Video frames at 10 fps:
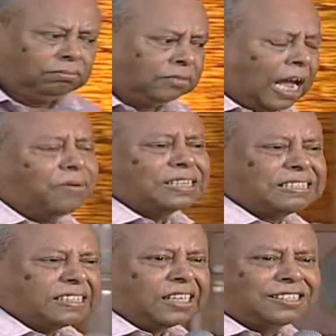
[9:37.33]
I was
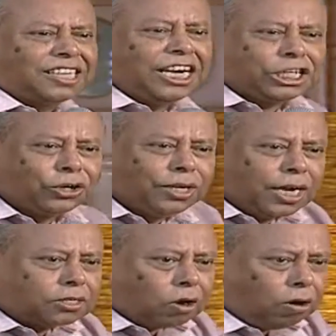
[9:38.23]
32
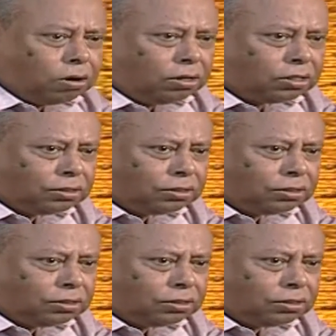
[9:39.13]
years old.